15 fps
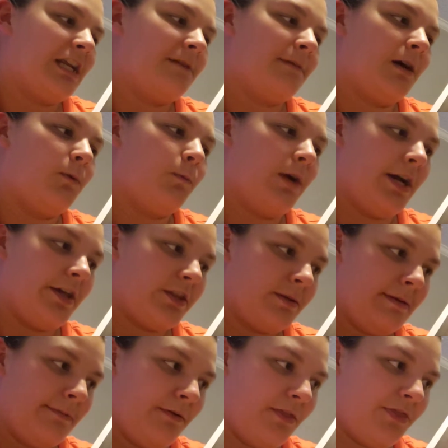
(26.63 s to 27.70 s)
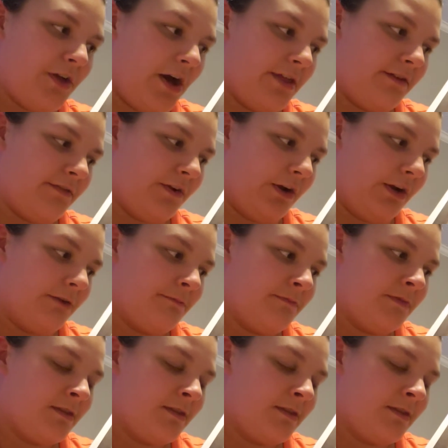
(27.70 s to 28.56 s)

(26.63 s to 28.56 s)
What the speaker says: about what other people thought of her.